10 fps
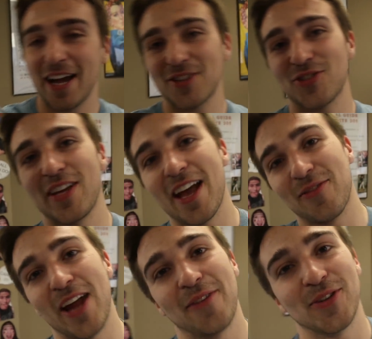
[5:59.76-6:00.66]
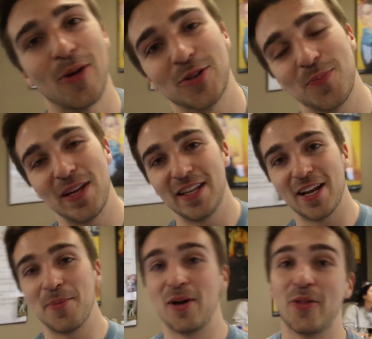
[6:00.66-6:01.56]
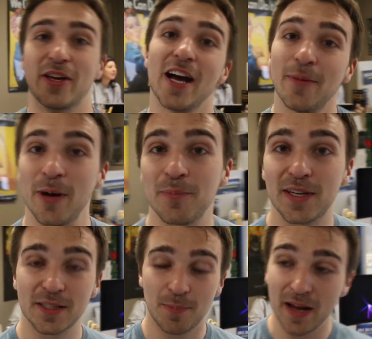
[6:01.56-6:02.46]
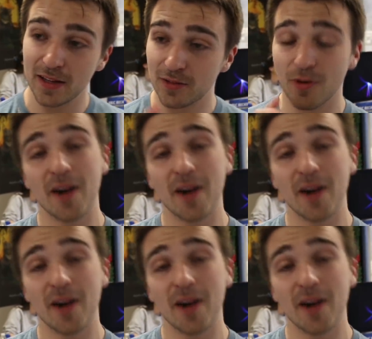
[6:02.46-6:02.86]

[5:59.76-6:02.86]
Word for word: actually have an after hours meeting about the come up because Benny and